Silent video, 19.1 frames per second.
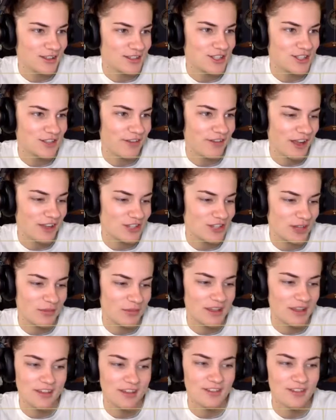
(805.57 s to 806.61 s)
fact check
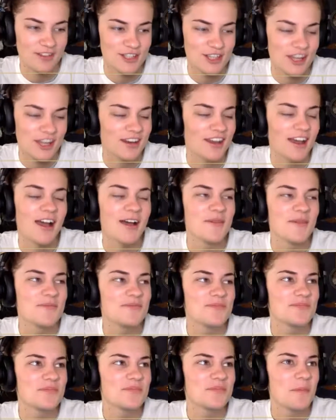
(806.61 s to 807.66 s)
me there in the chat.
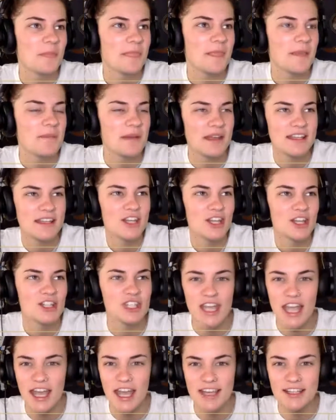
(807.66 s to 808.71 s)
But
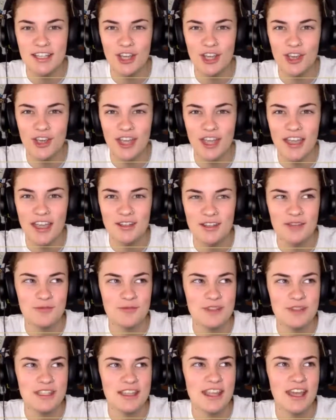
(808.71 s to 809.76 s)
she had her hand
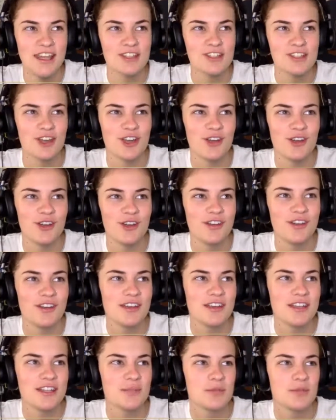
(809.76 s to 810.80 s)
was in that show
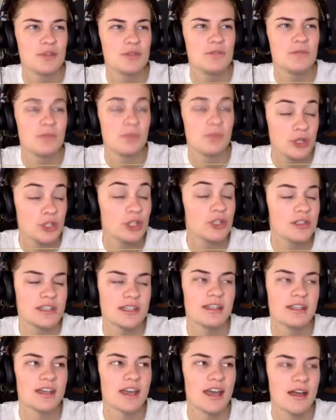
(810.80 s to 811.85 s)
to produce
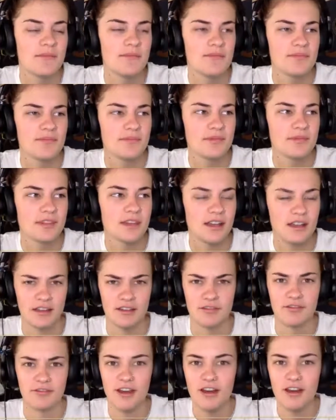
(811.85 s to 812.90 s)
it
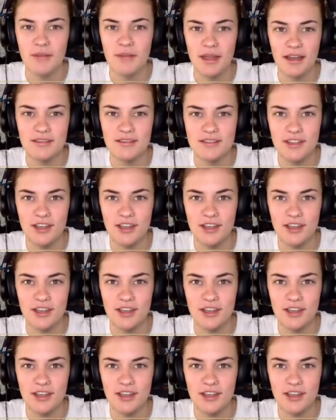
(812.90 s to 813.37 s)
a fair amount.